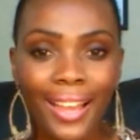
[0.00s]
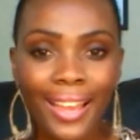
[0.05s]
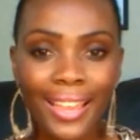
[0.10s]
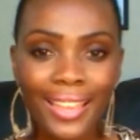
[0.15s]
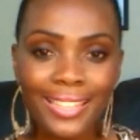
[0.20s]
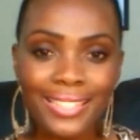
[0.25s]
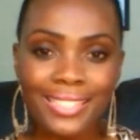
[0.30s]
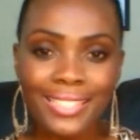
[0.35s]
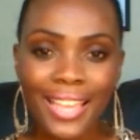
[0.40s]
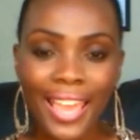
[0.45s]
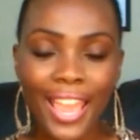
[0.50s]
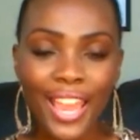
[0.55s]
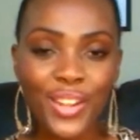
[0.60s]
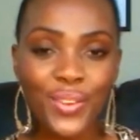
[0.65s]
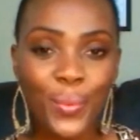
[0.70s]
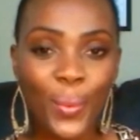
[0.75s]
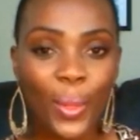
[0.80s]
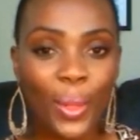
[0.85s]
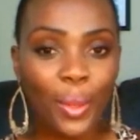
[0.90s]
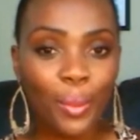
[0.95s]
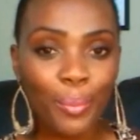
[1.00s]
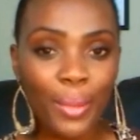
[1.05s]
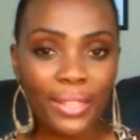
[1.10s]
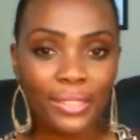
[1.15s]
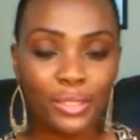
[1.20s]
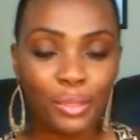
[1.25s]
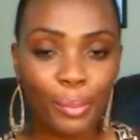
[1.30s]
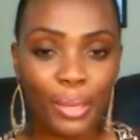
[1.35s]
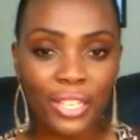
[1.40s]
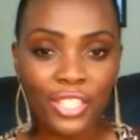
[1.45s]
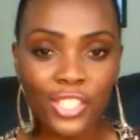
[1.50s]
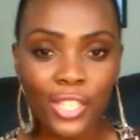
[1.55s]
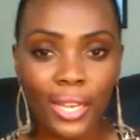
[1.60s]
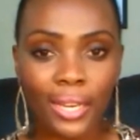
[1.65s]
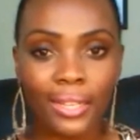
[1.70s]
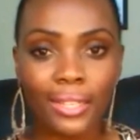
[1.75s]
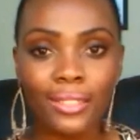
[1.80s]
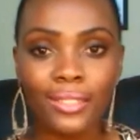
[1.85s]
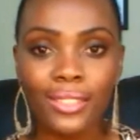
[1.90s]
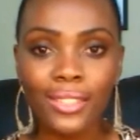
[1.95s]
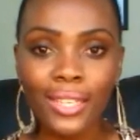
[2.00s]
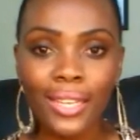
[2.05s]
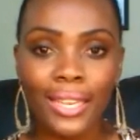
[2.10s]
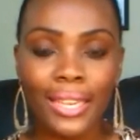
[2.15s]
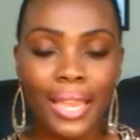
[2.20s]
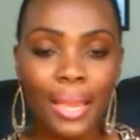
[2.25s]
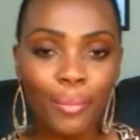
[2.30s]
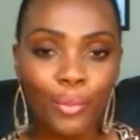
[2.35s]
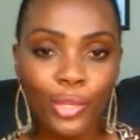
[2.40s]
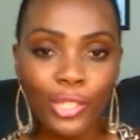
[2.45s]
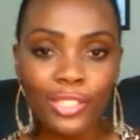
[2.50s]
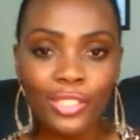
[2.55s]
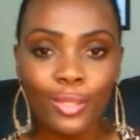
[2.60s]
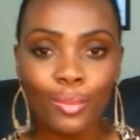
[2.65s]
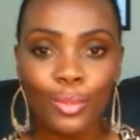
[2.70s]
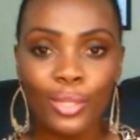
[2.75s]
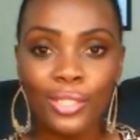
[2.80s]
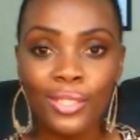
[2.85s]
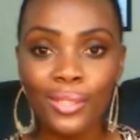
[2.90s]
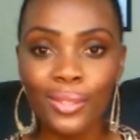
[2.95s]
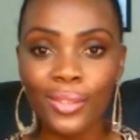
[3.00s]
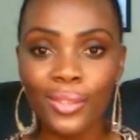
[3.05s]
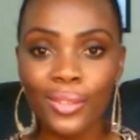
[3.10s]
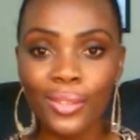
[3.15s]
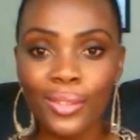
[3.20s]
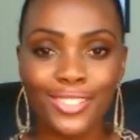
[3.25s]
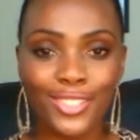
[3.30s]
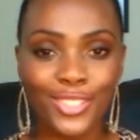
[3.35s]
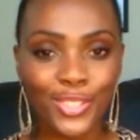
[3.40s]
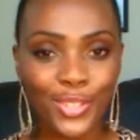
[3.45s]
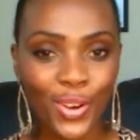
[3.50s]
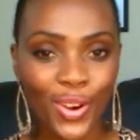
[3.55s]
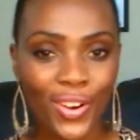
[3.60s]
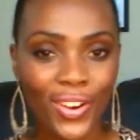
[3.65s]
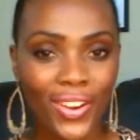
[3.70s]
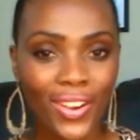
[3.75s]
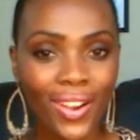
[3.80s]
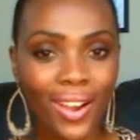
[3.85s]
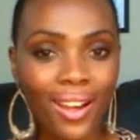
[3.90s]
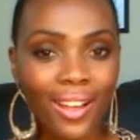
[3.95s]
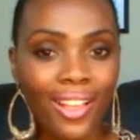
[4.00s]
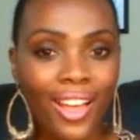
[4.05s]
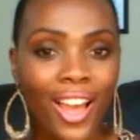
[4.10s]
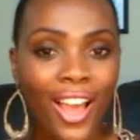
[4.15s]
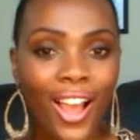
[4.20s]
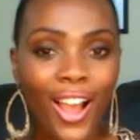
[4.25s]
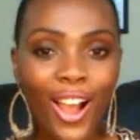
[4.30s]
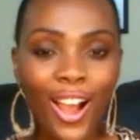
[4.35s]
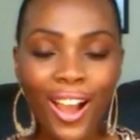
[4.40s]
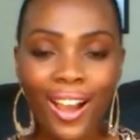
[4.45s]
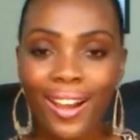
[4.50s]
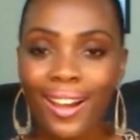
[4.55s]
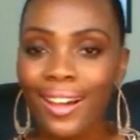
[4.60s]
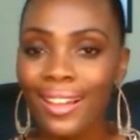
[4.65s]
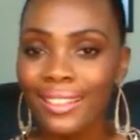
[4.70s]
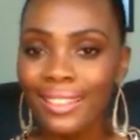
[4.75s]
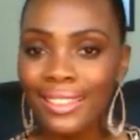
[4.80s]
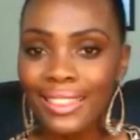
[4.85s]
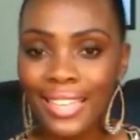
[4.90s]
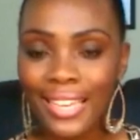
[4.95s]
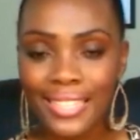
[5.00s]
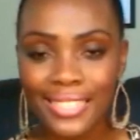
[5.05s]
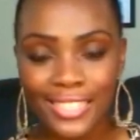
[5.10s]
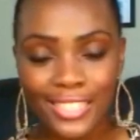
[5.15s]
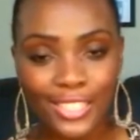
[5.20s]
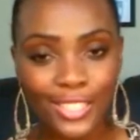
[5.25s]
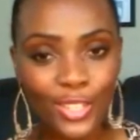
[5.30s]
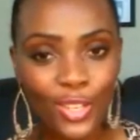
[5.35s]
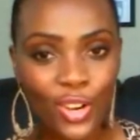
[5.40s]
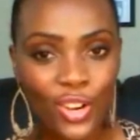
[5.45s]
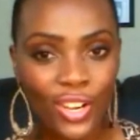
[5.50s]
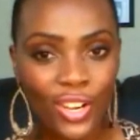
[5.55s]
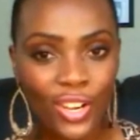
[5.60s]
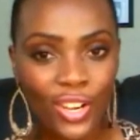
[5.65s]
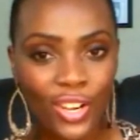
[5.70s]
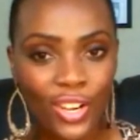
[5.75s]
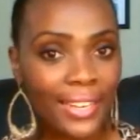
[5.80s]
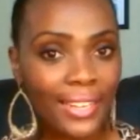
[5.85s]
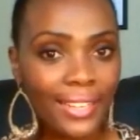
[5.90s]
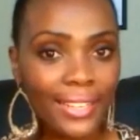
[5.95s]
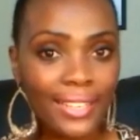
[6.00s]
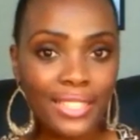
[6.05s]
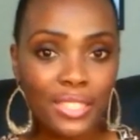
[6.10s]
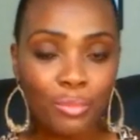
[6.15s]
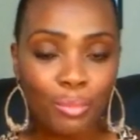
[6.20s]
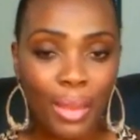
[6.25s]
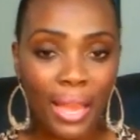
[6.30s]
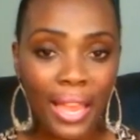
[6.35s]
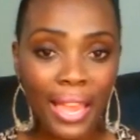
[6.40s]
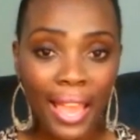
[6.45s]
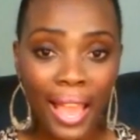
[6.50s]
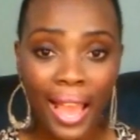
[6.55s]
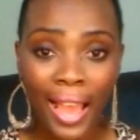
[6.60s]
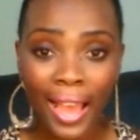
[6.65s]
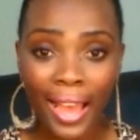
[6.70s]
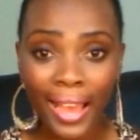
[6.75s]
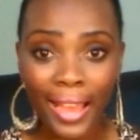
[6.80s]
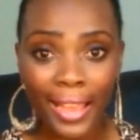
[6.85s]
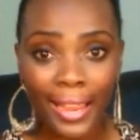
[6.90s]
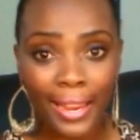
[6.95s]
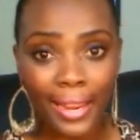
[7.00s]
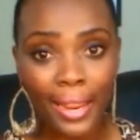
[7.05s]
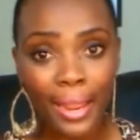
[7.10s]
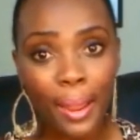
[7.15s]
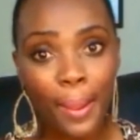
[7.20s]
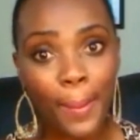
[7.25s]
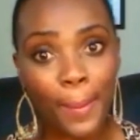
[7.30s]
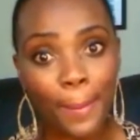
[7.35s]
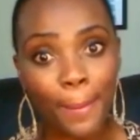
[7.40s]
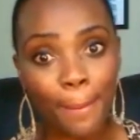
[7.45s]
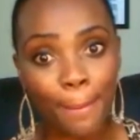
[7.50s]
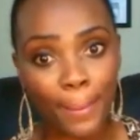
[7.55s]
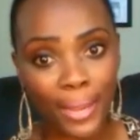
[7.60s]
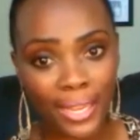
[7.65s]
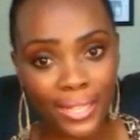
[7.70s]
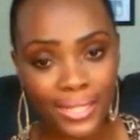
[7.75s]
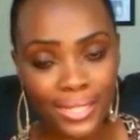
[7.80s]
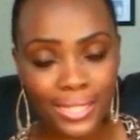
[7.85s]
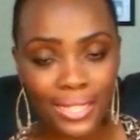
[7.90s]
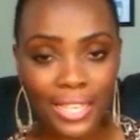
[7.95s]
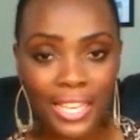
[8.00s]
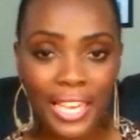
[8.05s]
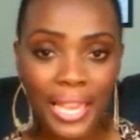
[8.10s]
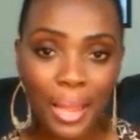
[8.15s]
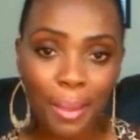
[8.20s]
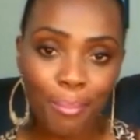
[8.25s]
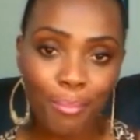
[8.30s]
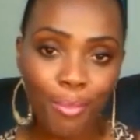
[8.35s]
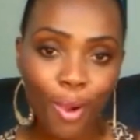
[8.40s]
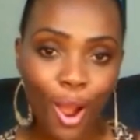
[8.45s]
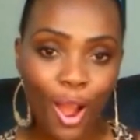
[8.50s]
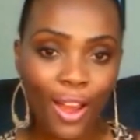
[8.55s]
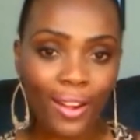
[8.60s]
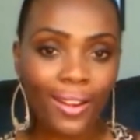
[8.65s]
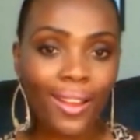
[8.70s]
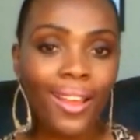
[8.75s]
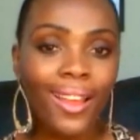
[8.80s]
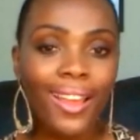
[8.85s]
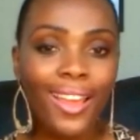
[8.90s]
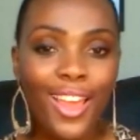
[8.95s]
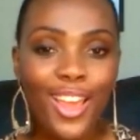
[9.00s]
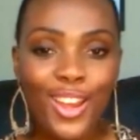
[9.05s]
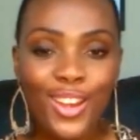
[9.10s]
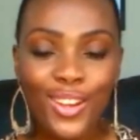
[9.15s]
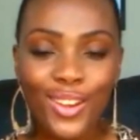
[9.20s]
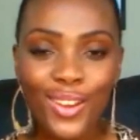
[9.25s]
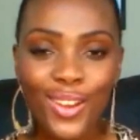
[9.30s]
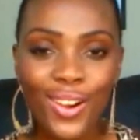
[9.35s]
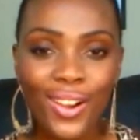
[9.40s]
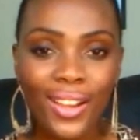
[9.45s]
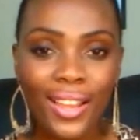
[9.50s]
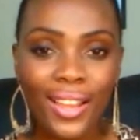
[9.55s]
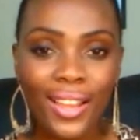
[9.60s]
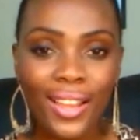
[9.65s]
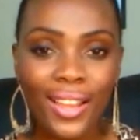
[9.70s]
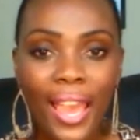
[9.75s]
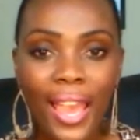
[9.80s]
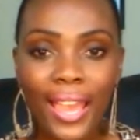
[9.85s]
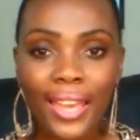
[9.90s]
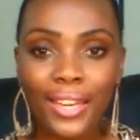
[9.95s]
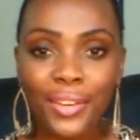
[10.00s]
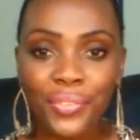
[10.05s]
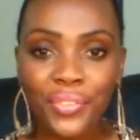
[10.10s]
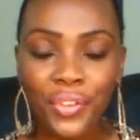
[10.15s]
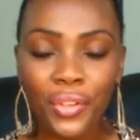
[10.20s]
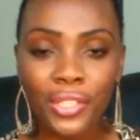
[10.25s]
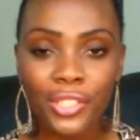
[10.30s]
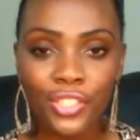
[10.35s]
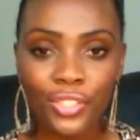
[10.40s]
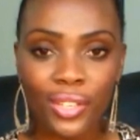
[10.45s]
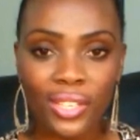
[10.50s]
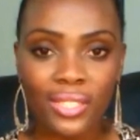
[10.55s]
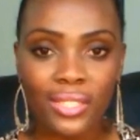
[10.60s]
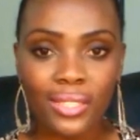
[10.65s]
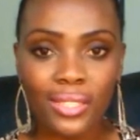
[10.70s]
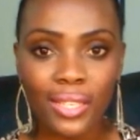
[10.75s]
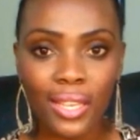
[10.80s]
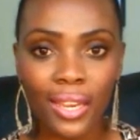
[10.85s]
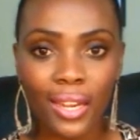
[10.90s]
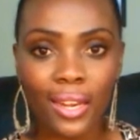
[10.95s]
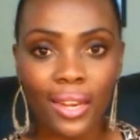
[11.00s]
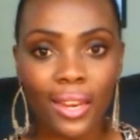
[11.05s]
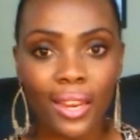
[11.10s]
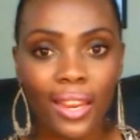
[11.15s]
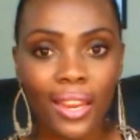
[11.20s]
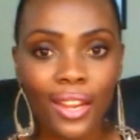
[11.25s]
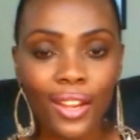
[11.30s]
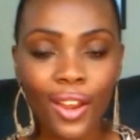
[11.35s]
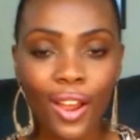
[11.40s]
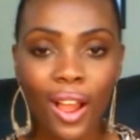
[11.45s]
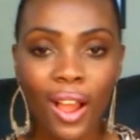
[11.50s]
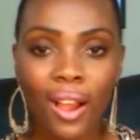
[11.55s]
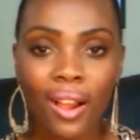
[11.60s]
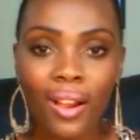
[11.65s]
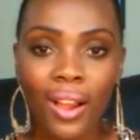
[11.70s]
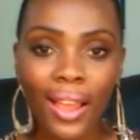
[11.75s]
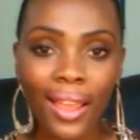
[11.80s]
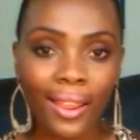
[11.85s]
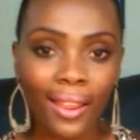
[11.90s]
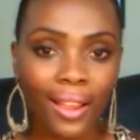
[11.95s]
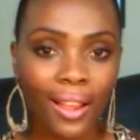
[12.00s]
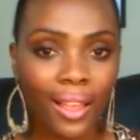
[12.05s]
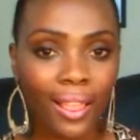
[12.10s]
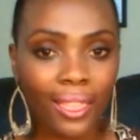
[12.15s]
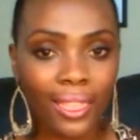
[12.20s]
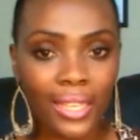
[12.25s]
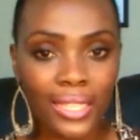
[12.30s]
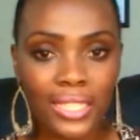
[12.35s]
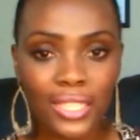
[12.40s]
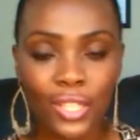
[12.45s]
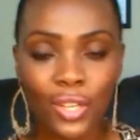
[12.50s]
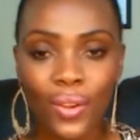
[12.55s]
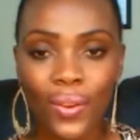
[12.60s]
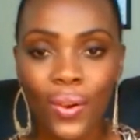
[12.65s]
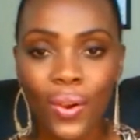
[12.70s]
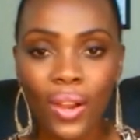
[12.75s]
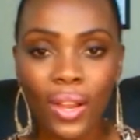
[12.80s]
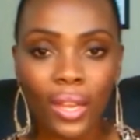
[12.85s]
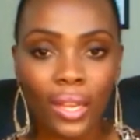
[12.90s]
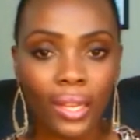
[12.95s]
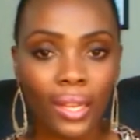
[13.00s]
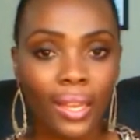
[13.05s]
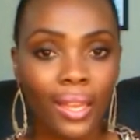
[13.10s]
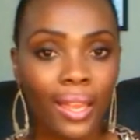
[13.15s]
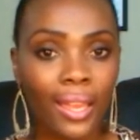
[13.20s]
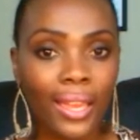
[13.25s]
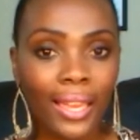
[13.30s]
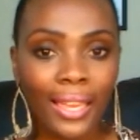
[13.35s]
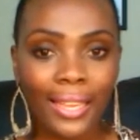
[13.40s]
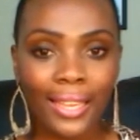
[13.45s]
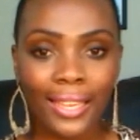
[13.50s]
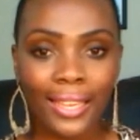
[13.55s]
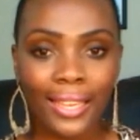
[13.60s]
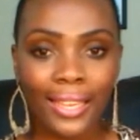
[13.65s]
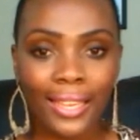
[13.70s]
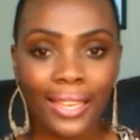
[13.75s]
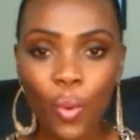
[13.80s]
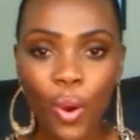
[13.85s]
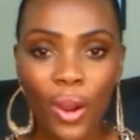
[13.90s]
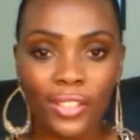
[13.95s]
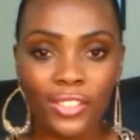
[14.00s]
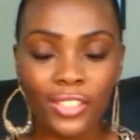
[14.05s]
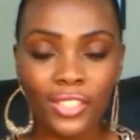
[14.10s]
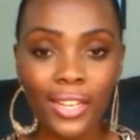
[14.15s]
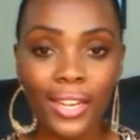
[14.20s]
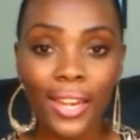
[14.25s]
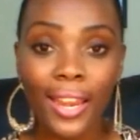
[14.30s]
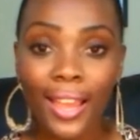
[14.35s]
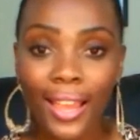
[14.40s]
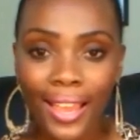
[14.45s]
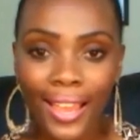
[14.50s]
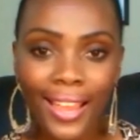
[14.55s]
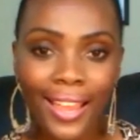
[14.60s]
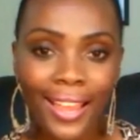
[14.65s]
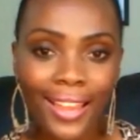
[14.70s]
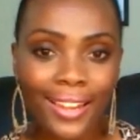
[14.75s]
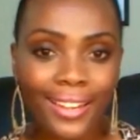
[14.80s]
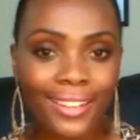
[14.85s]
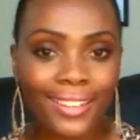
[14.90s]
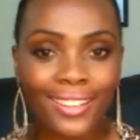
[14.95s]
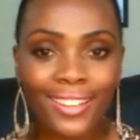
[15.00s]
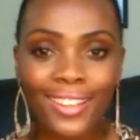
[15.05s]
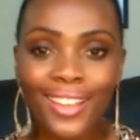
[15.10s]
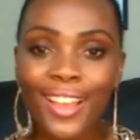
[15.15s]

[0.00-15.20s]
guys, and welcome back to my channel. Today I'm going to be doing a tutorial on this look, and it is my high messy bun look. And if you're interested in how I got this look, keep watching, and